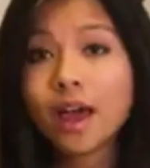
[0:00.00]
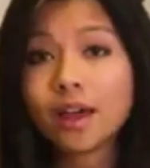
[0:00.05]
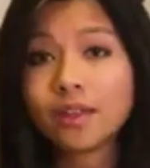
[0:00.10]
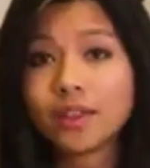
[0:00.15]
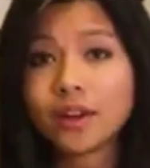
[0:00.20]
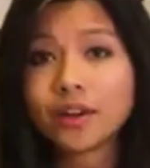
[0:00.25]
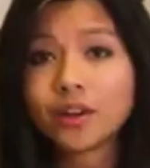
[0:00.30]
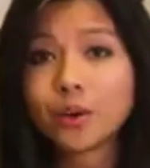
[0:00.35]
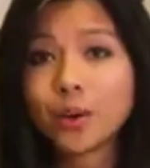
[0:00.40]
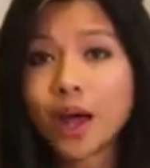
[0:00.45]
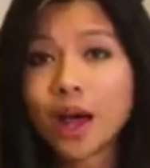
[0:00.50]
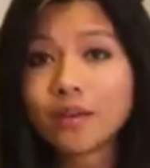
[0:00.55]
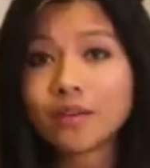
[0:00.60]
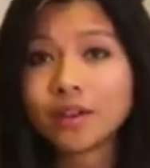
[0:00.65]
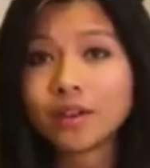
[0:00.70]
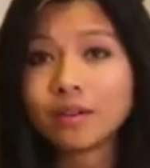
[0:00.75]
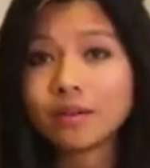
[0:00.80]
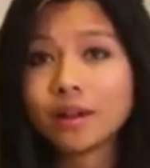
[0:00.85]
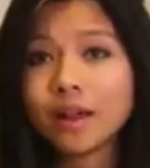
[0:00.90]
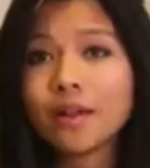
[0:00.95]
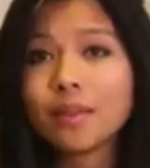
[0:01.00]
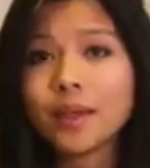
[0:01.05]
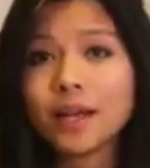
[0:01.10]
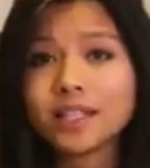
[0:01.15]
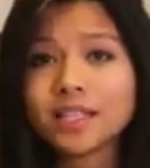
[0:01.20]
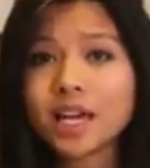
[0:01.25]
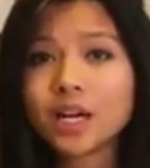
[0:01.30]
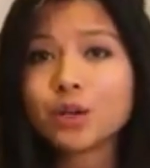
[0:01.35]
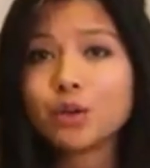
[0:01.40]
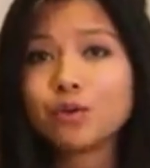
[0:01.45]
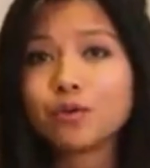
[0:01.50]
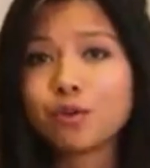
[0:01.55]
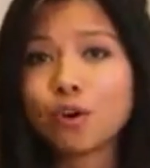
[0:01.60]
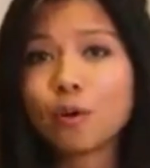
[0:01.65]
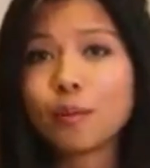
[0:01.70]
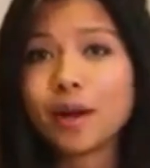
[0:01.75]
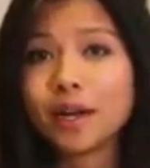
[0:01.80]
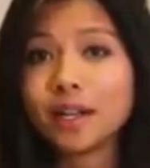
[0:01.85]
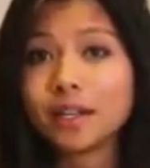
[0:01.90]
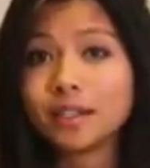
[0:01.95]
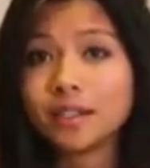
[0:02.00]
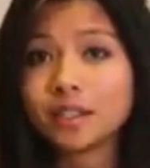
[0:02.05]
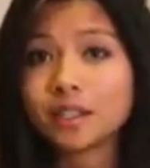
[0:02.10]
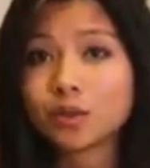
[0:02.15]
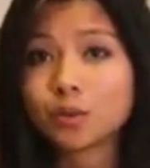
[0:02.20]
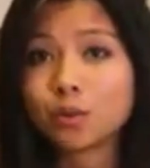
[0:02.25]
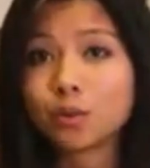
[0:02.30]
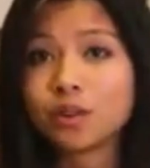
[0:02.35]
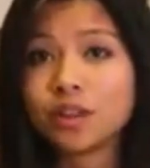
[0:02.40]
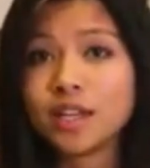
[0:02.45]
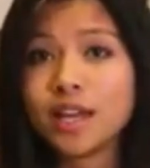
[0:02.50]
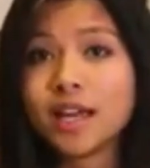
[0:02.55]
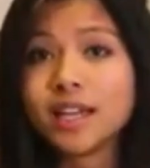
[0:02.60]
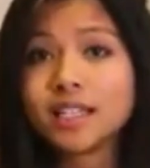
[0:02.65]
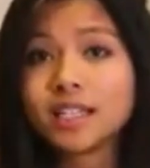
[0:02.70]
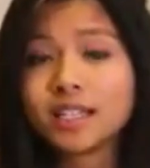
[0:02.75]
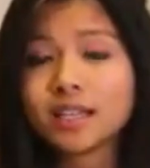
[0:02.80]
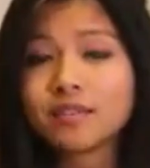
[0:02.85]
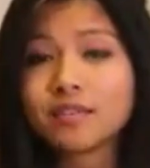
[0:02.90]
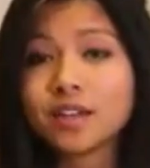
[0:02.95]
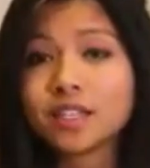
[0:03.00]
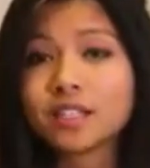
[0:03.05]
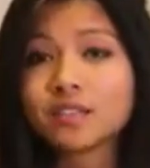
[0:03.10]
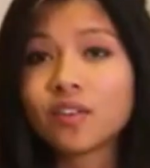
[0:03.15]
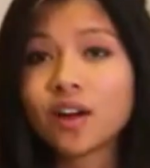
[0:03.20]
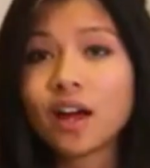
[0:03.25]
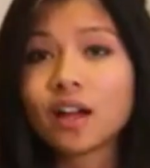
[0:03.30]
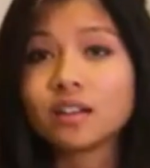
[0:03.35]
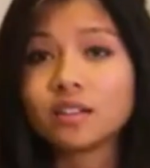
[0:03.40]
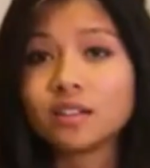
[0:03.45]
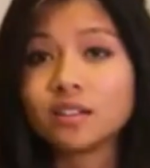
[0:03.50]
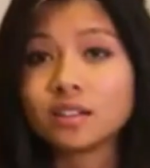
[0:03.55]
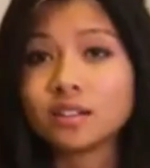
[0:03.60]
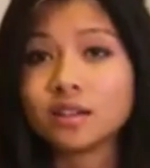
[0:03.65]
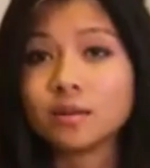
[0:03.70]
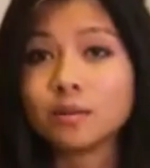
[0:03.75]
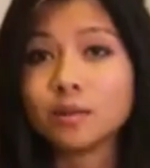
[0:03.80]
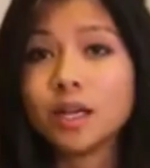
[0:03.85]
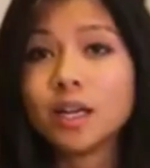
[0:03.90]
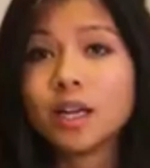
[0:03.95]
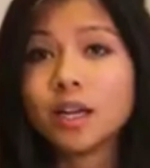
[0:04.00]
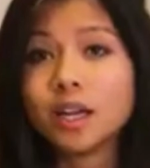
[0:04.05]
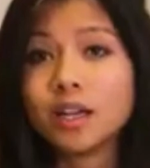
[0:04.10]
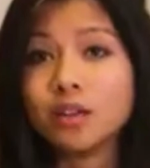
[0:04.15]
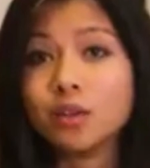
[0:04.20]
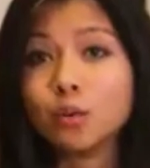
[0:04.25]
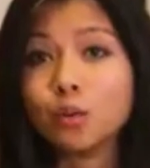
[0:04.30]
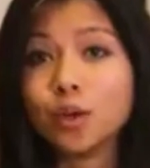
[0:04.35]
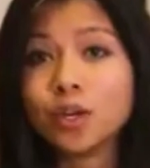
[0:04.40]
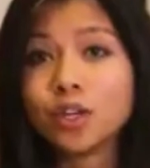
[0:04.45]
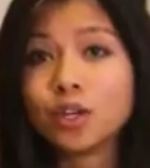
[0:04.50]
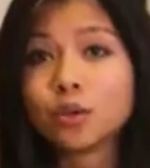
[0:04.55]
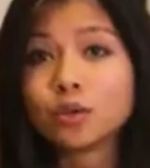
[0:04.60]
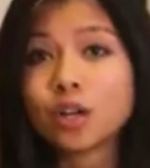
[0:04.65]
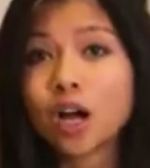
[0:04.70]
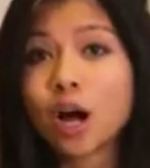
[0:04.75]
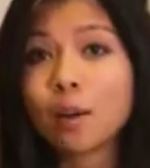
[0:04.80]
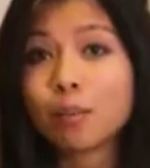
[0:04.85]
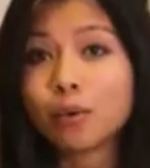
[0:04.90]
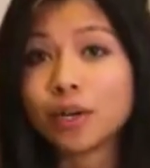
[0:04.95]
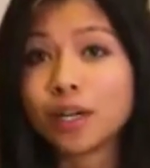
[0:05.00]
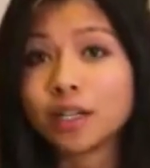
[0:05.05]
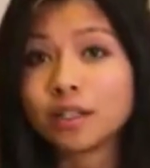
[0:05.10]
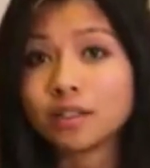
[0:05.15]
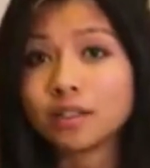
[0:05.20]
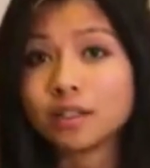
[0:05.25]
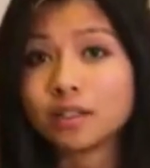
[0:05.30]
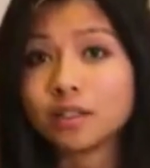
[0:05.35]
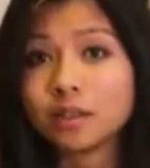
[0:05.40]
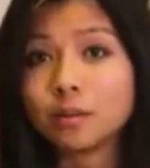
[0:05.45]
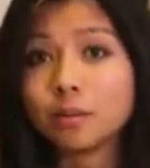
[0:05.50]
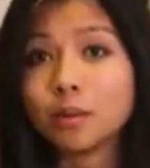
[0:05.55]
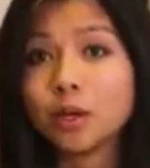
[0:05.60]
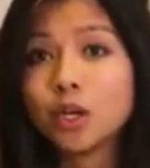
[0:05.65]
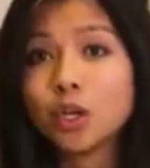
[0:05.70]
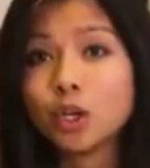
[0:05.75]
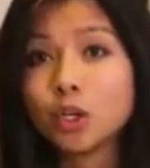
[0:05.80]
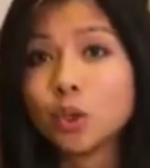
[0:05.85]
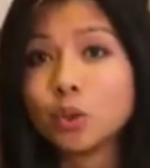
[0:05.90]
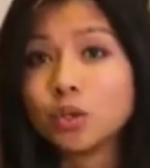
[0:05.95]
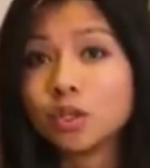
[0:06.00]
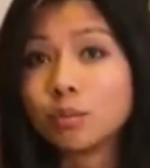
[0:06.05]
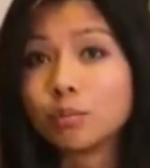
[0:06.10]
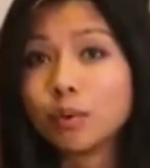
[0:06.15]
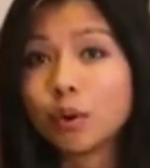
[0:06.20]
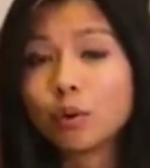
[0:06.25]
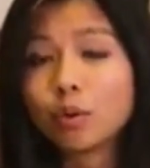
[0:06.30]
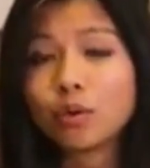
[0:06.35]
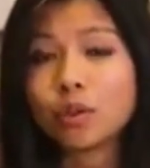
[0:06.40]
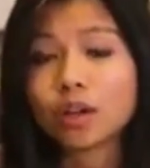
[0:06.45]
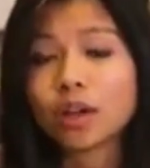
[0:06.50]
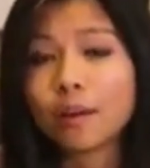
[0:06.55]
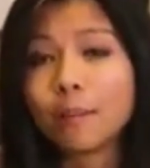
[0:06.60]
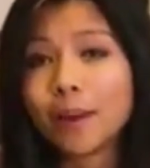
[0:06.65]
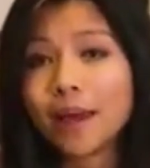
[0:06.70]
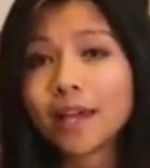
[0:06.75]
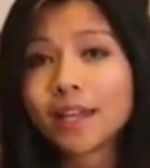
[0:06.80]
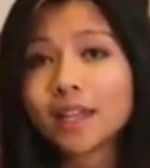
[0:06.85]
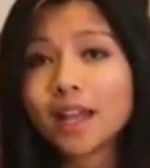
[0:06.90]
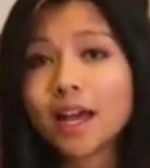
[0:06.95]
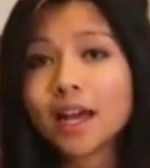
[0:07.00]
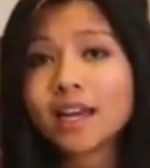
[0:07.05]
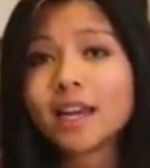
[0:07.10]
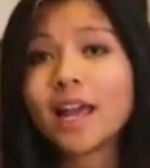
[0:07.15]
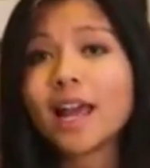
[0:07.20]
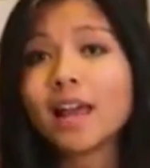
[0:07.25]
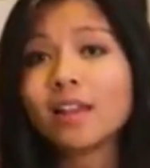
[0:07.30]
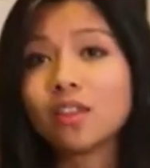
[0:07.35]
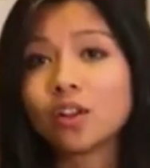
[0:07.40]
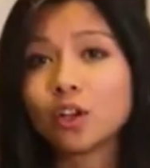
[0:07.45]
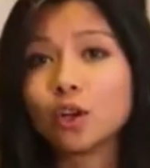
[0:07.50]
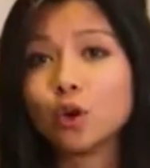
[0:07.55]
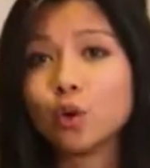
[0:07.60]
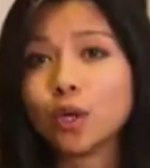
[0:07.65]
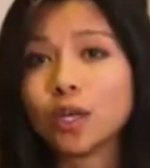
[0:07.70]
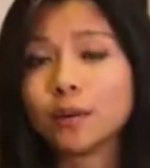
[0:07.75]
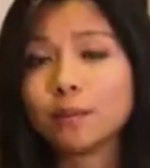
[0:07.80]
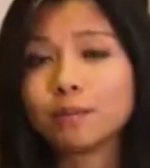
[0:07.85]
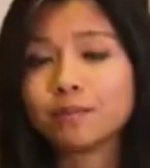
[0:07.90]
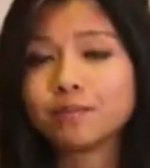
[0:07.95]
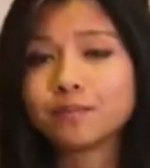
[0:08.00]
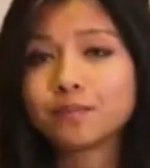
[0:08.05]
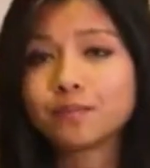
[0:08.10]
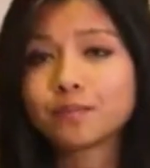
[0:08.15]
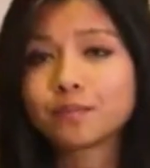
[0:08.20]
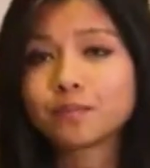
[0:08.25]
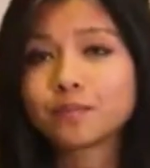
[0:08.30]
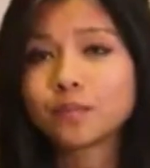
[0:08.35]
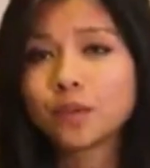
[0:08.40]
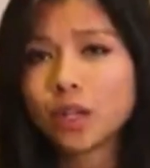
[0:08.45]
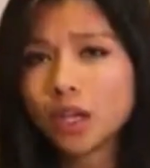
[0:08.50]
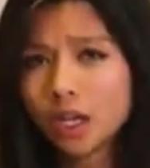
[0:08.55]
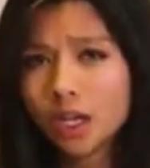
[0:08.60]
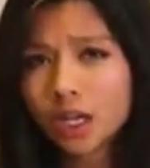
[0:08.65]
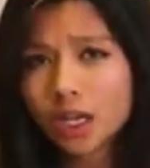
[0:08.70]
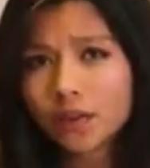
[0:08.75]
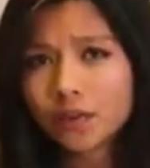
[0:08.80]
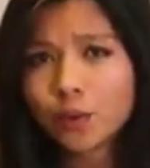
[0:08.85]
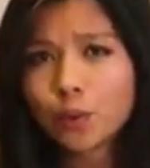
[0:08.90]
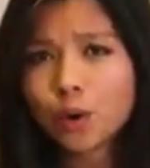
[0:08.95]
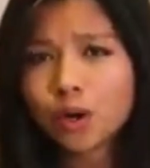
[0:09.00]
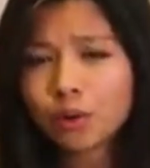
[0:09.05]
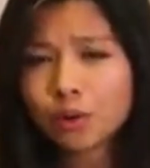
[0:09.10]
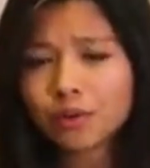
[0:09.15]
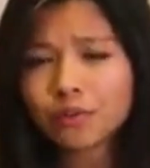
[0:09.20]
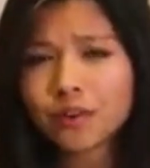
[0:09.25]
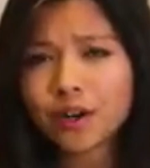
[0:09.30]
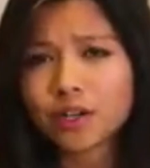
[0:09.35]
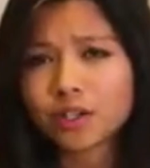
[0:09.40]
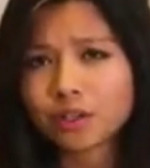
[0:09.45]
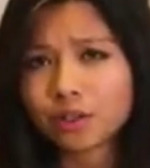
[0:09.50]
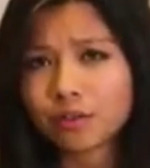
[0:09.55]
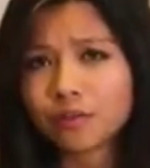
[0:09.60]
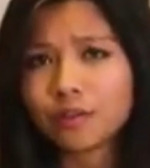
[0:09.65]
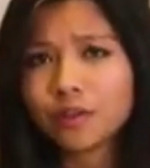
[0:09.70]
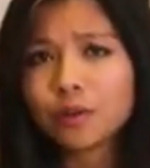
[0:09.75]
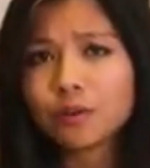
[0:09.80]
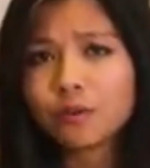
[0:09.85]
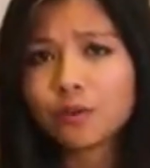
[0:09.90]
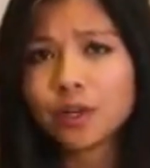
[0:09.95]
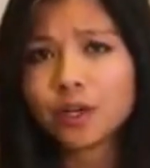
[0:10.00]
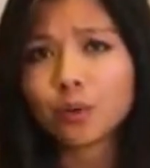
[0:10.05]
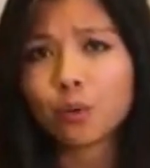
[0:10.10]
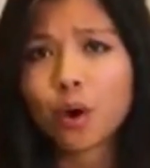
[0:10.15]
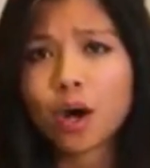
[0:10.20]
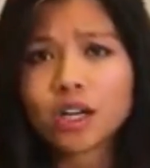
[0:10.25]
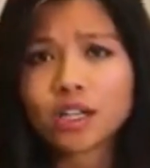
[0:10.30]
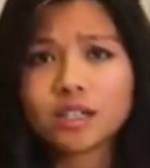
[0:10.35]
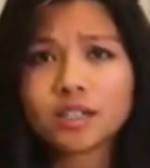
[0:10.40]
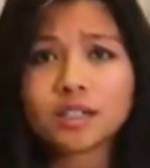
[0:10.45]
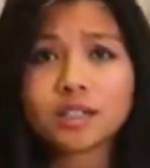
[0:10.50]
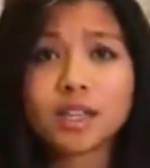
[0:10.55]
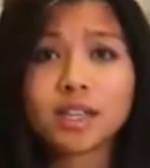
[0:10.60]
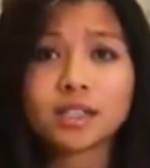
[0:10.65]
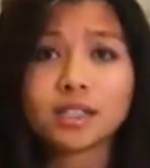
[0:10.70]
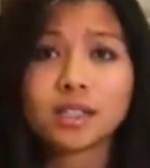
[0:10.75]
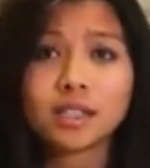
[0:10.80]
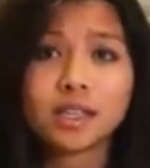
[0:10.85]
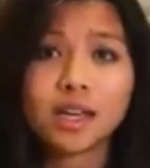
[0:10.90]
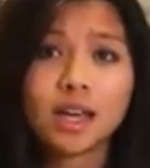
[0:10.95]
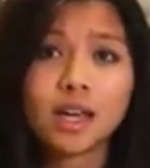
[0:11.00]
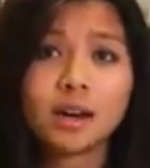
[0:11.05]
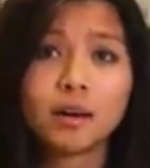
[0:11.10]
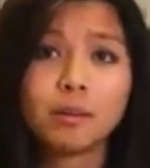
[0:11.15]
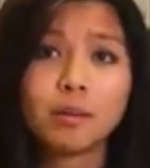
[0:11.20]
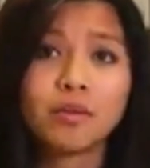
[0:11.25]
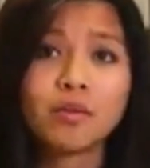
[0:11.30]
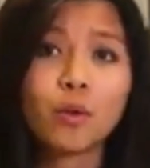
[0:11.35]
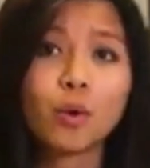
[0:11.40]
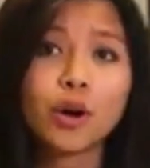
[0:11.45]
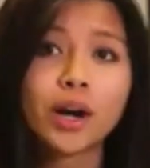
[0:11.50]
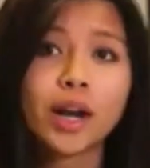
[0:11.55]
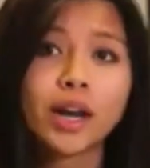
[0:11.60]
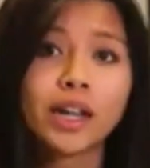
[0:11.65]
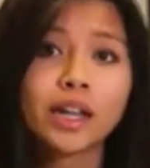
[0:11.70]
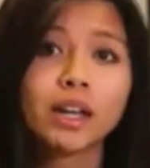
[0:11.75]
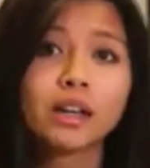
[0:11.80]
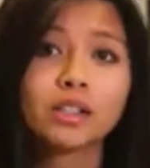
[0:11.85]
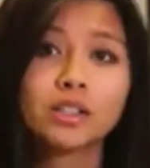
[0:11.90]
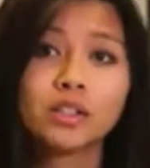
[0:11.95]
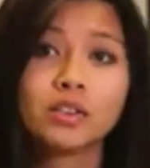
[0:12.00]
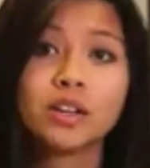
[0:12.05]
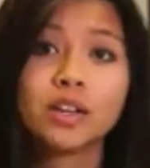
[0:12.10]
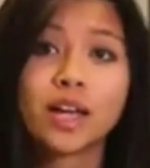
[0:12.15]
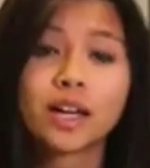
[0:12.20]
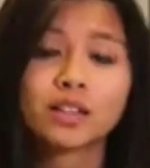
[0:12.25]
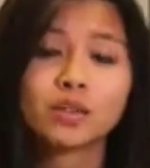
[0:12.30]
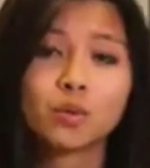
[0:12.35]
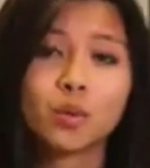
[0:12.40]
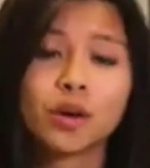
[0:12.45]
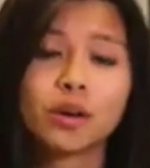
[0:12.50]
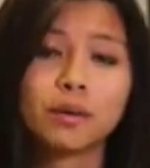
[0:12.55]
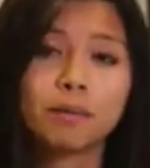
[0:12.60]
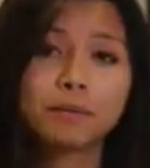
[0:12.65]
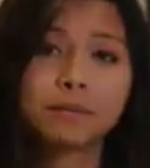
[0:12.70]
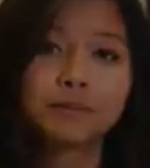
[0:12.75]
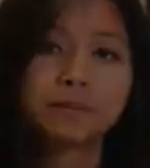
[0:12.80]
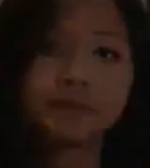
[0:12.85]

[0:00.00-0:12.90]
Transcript: And there you have it. That's how you format a disk with the NTFS file system in the Windows operating system using both the command line and the GUI. If you want a refresher, feel free to watch this lesson again before heading to the next one.